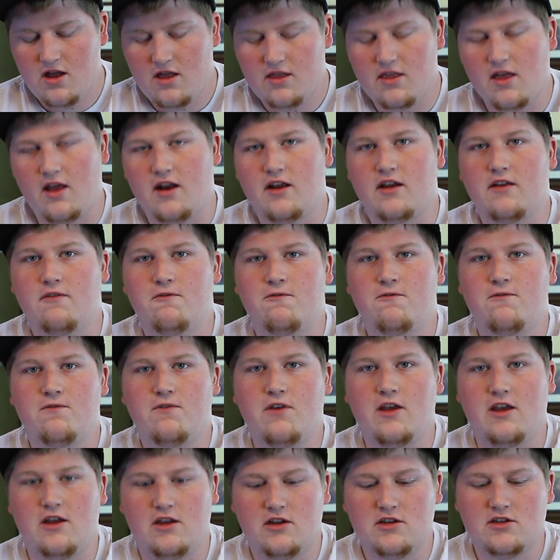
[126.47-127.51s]
that it can
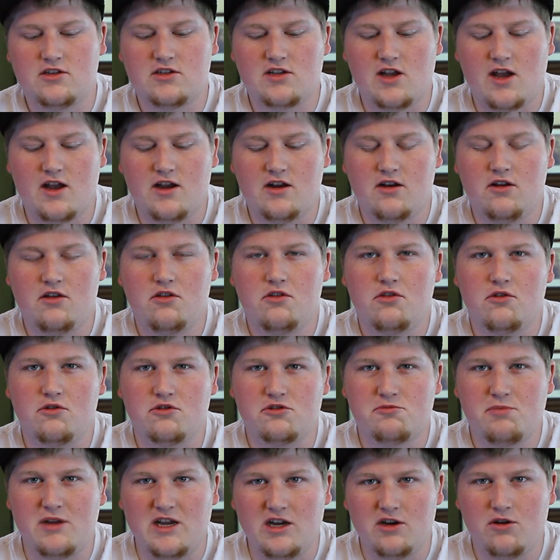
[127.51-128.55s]
fit inside
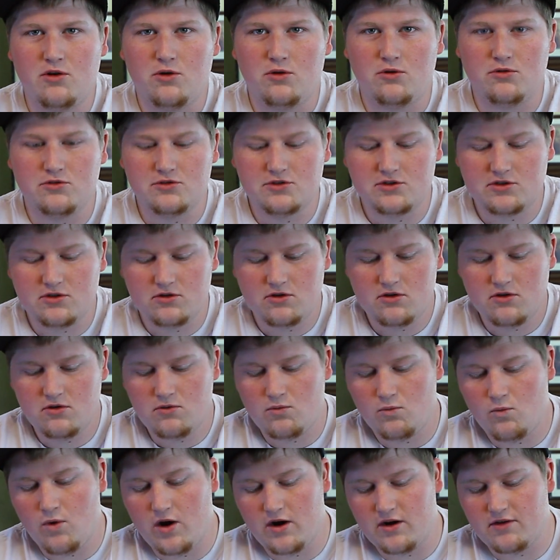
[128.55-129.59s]
those pink holes,
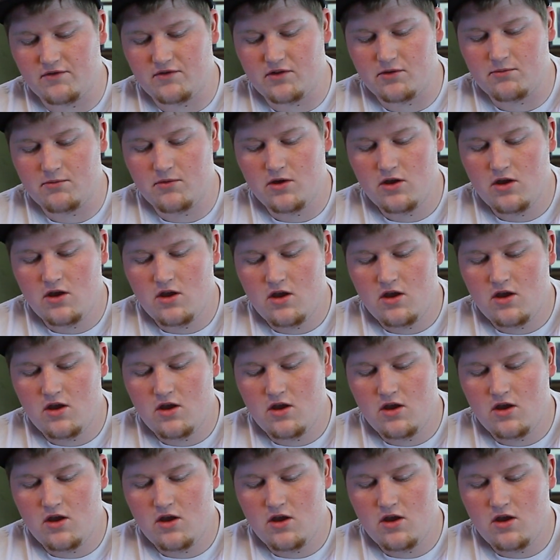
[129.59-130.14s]
one of them.